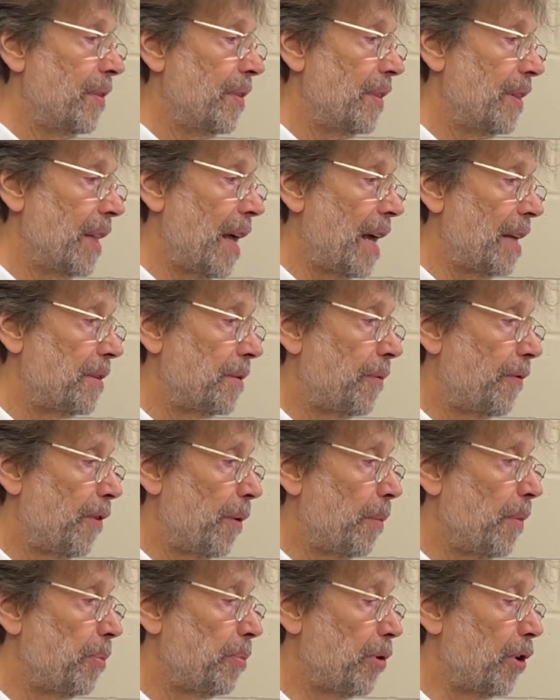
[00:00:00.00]
that,
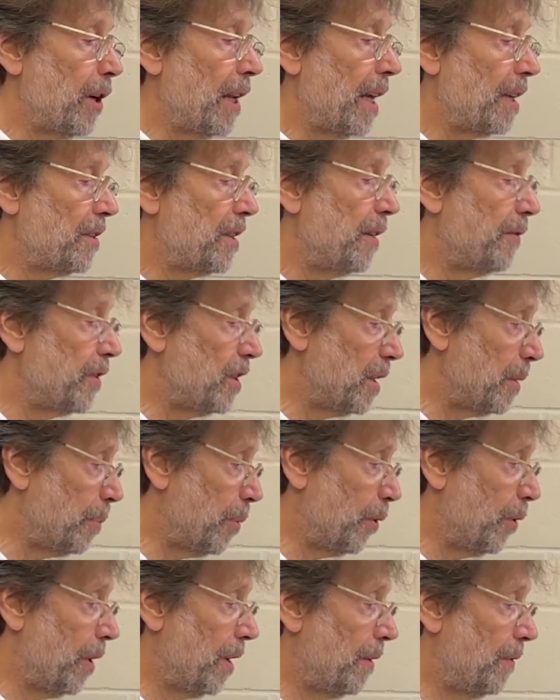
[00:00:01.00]
from a productivity
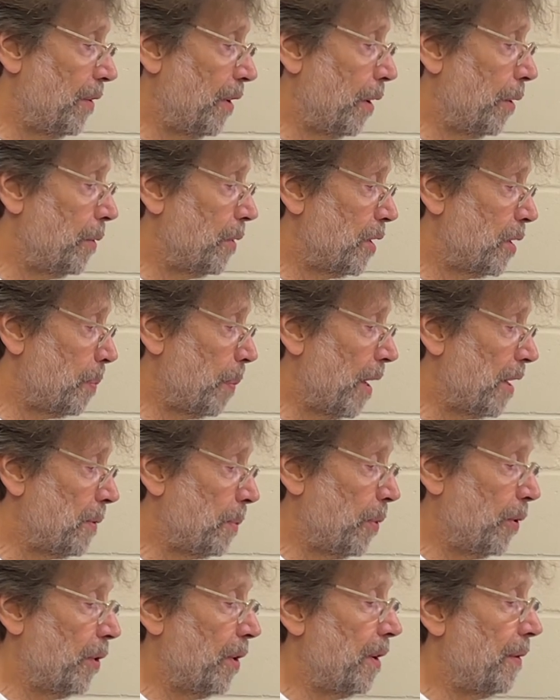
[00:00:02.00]
point of view and space
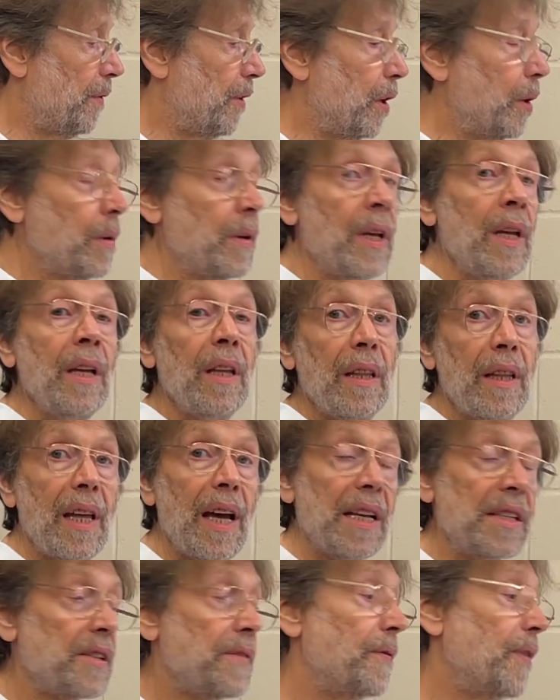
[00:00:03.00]
point of view,
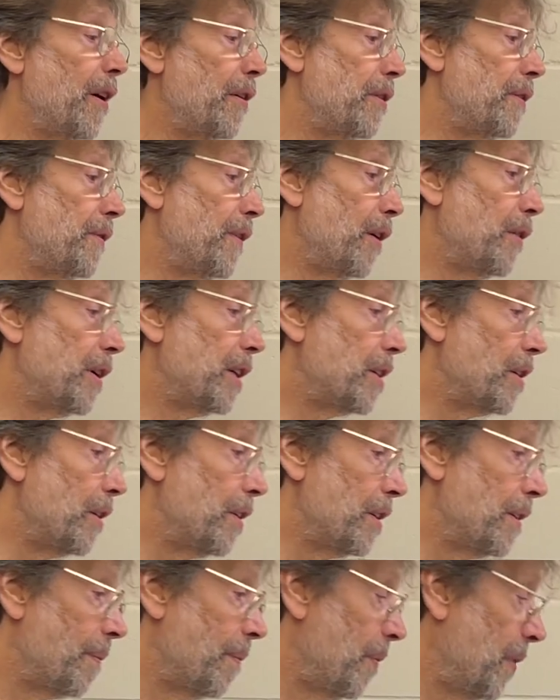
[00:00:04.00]
that's very, very
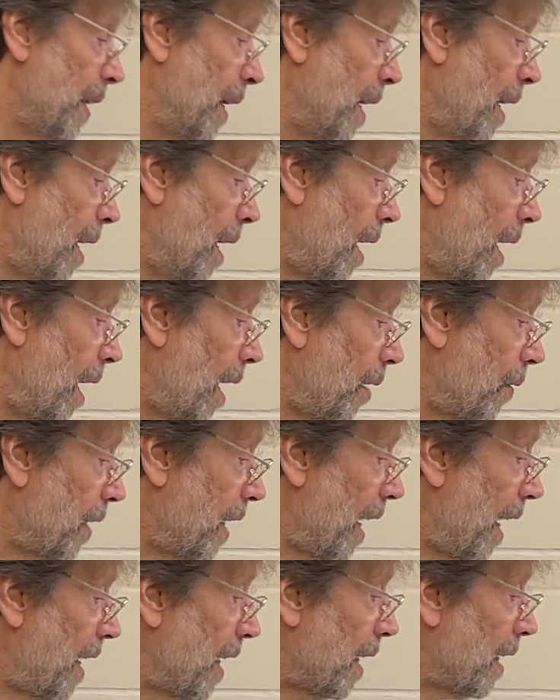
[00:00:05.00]
good.
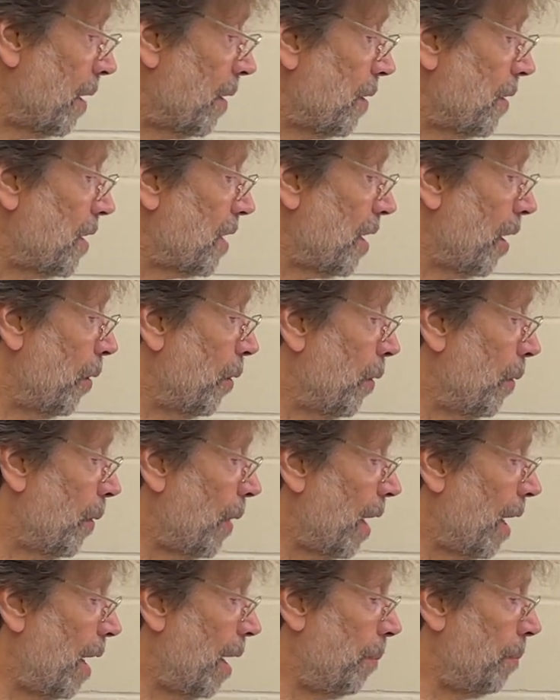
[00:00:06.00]
Okay, so
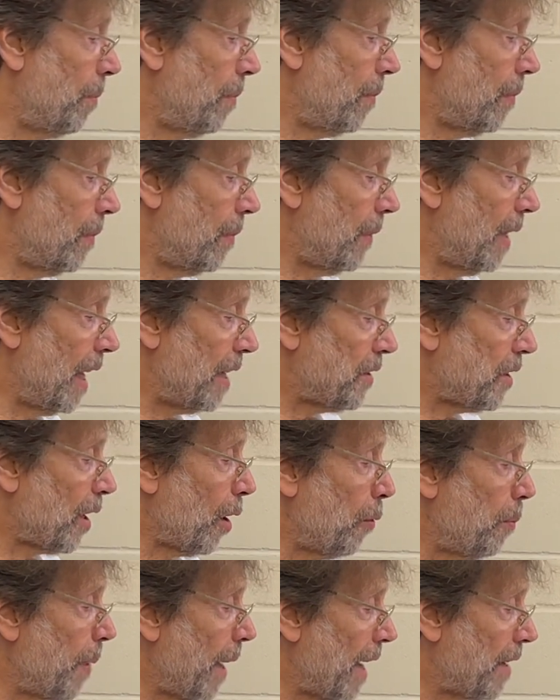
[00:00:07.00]
let's go
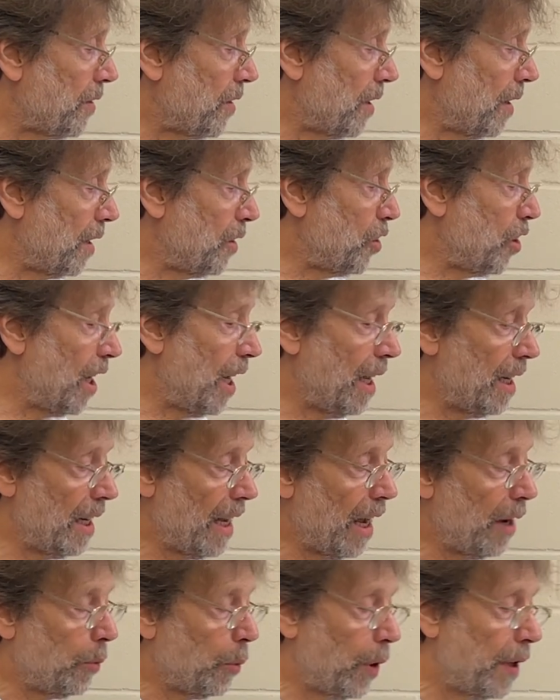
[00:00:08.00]
back to the chair
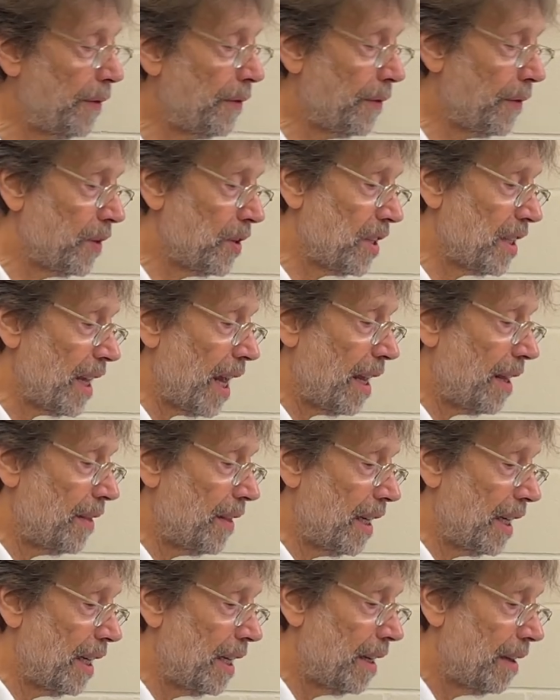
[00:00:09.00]
now. We've set
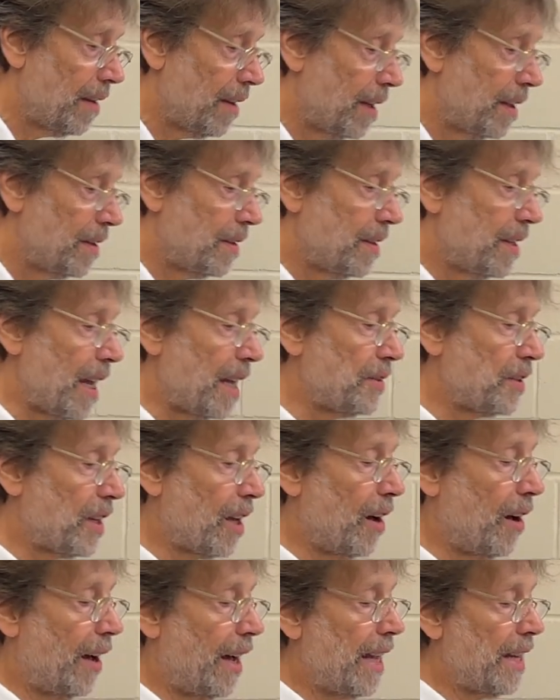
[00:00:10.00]
the desk
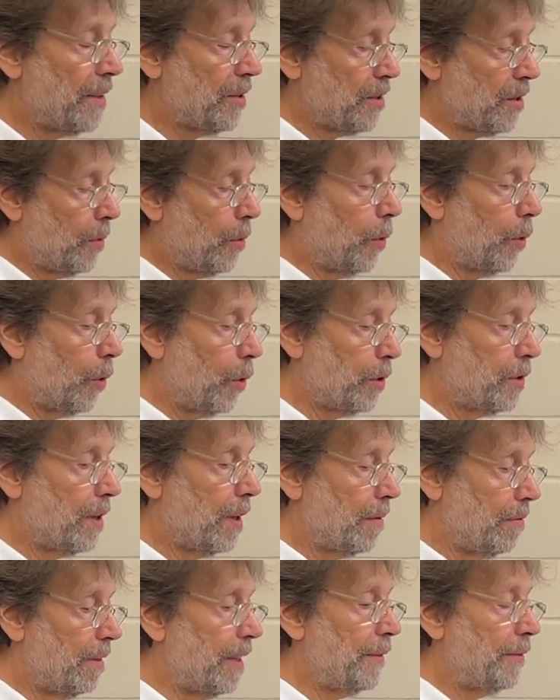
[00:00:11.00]
height, or
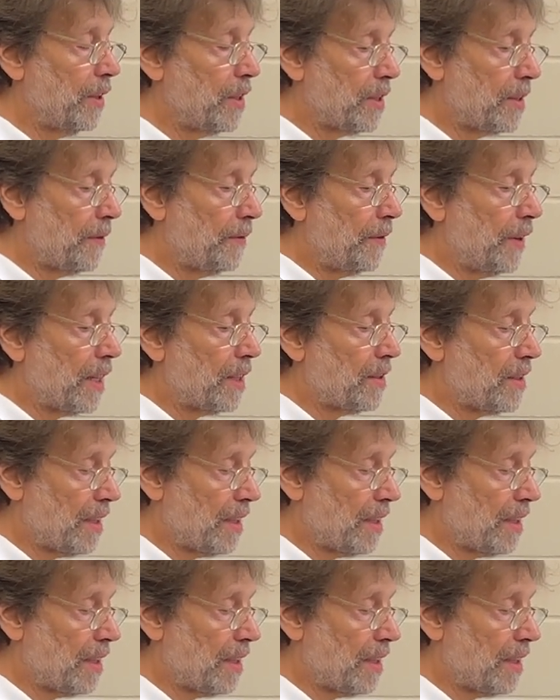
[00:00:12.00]
if it's a fixed